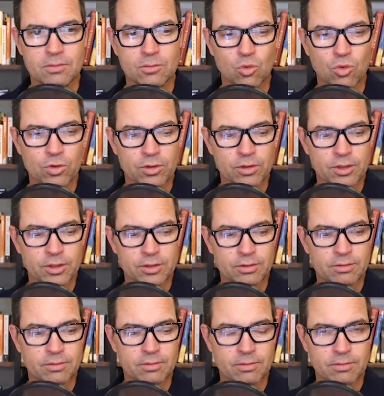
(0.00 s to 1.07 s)
Would
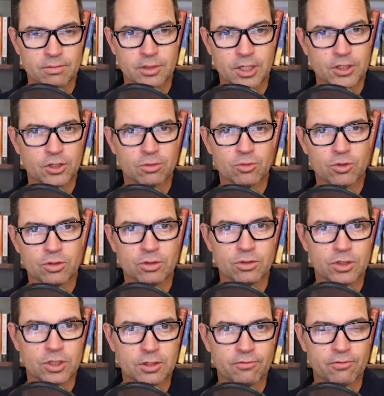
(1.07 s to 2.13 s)

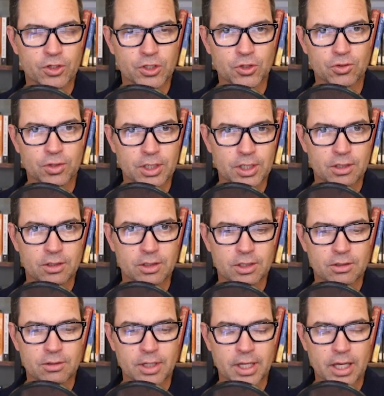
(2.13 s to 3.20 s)
customers get frustrated
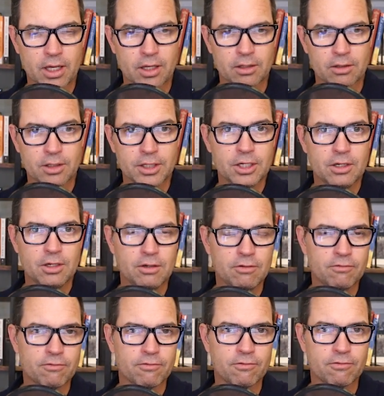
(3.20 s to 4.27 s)
and
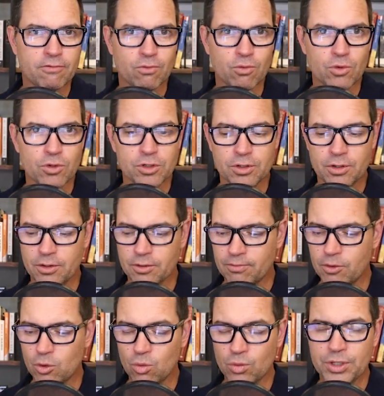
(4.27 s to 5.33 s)
leave? Would
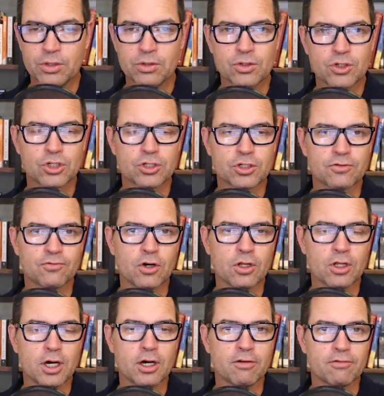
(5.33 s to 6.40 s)
the wheels just
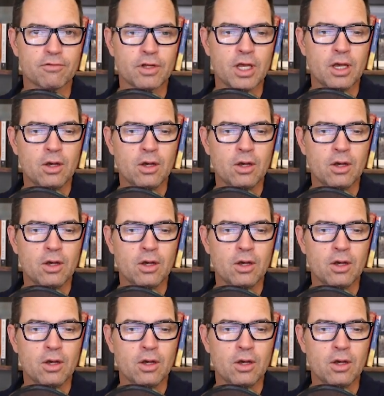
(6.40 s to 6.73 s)
fall off?